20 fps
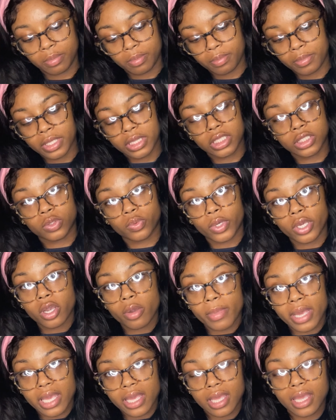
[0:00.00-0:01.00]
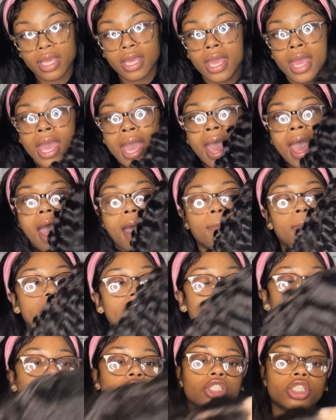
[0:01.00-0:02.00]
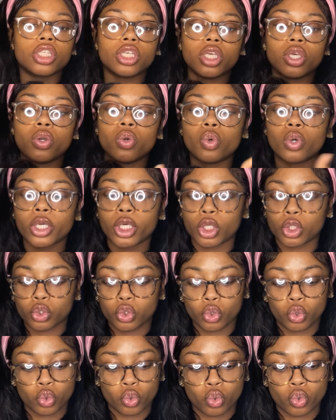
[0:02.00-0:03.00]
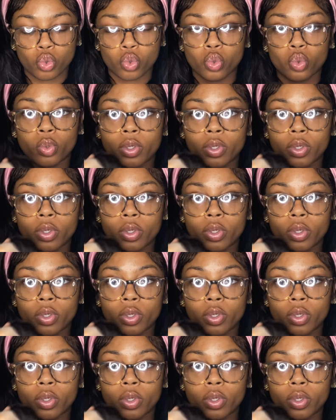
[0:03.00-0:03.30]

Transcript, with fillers: put this wig on my head i'm actually going to